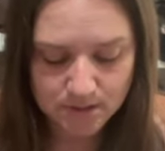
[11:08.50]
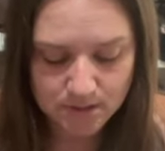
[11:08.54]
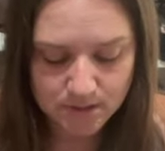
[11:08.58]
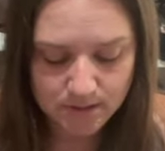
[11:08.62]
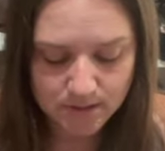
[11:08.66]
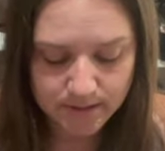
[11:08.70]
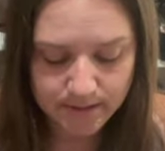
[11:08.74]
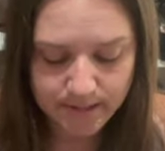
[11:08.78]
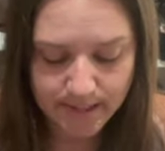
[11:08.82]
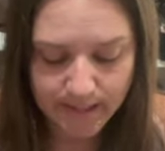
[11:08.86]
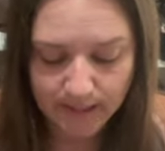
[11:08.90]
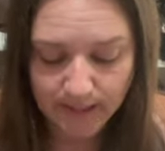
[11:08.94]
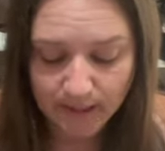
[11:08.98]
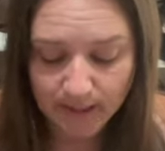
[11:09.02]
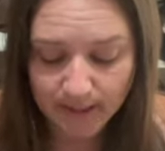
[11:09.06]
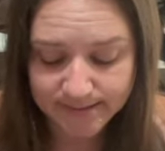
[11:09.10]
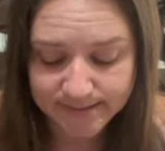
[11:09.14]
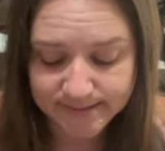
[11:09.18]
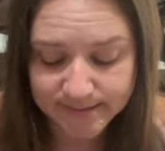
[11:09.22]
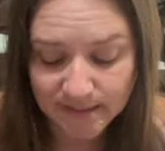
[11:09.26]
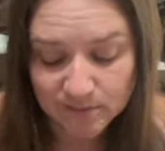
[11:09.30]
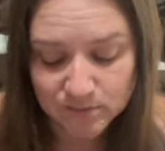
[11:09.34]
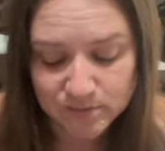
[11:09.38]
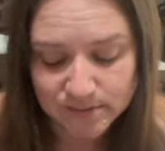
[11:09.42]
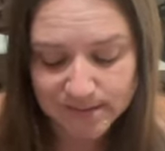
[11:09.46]
Okay, I
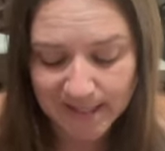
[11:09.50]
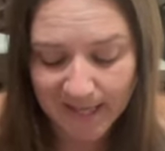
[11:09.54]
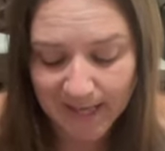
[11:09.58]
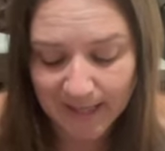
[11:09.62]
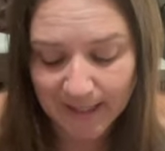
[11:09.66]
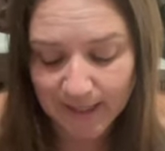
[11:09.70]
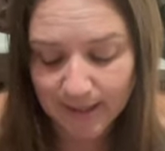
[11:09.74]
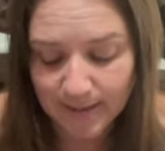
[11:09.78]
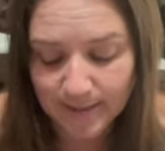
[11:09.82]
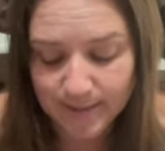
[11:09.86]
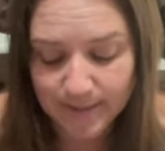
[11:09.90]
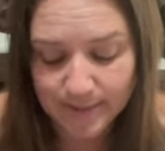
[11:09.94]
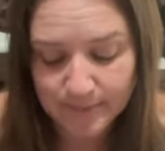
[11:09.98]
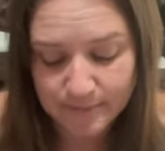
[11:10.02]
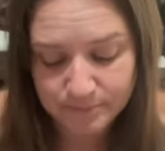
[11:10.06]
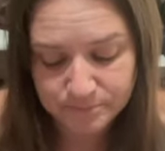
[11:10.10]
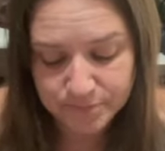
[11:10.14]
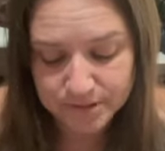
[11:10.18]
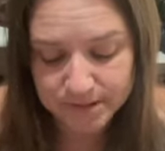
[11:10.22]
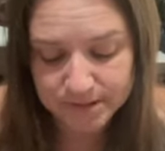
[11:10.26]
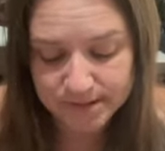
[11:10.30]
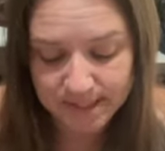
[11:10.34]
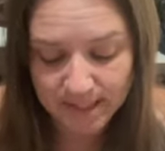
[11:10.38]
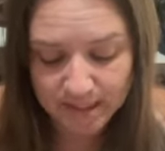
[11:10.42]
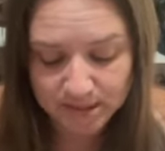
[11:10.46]
said it was like
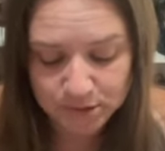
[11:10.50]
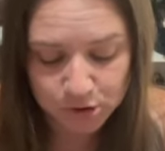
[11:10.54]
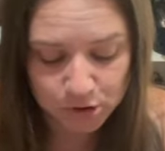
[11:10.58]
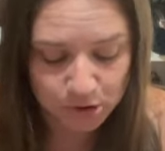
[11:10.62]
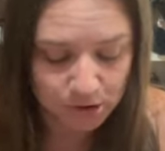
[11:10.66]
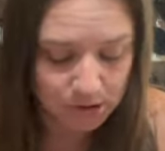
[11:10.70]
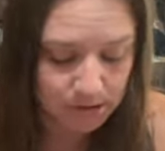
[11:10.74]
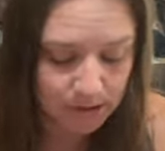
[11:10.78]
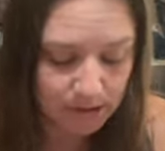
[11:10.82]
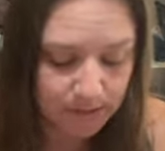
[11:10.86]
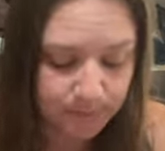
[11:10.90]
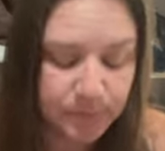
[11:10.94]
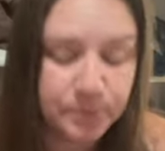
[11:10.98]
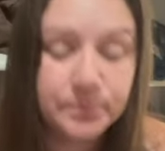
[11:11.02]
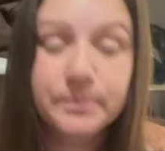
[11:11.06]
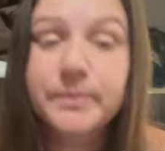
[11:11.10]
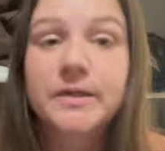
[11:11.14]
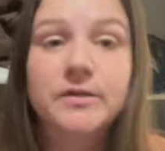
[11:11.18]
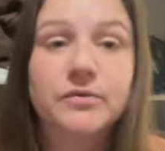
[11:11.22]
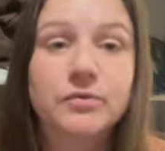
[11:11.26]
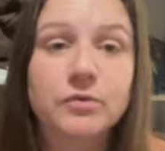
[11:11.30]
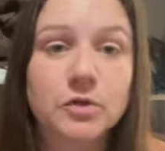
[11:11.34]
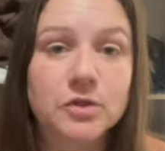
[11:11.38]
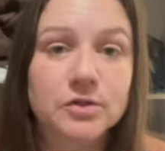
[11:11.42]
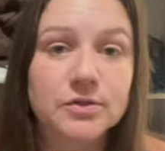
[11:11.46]
potentially
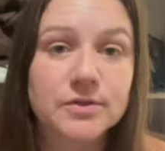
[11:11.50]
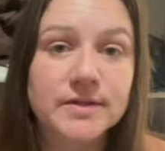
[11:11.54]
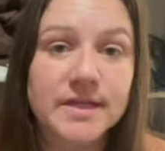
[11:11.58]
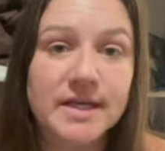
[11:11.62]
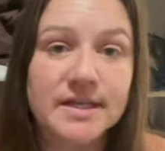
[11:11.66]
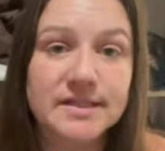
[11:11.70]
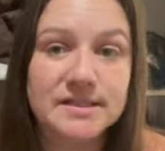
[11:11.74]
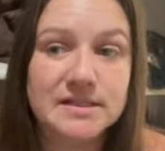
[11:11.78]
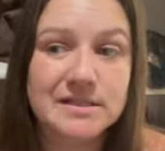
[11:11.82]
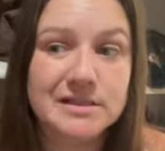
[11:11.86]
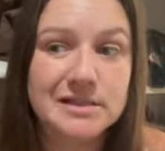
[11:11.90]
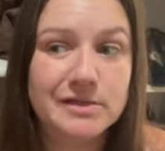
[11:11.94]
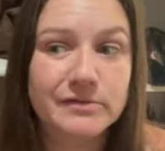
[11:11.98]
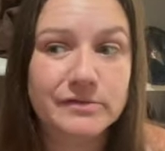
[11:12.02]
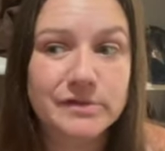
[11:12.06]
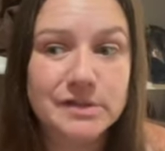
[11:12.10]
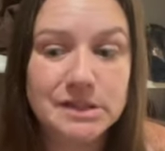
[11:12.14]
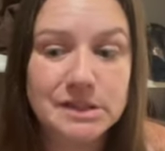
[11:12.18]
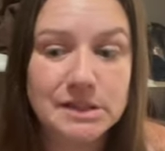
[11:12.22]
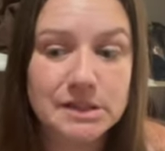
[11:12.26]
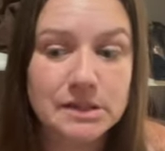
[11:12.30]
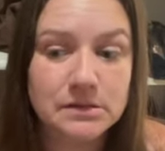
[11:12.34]
before 2017.